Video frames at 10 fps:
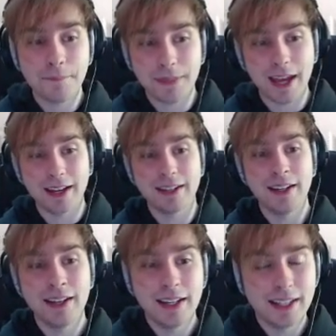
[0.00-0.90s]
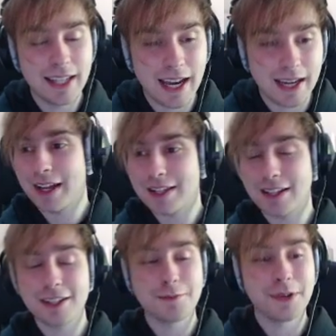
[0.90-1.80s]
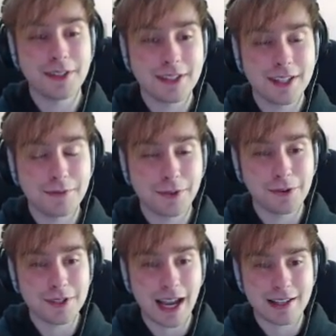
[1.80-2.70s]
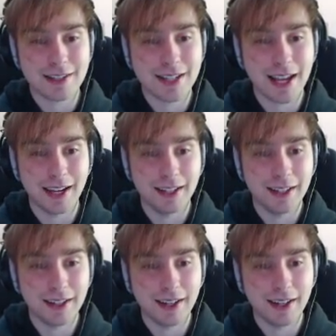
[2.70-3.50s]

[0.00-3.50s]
then yeah, it's a little bit difficult to ascertain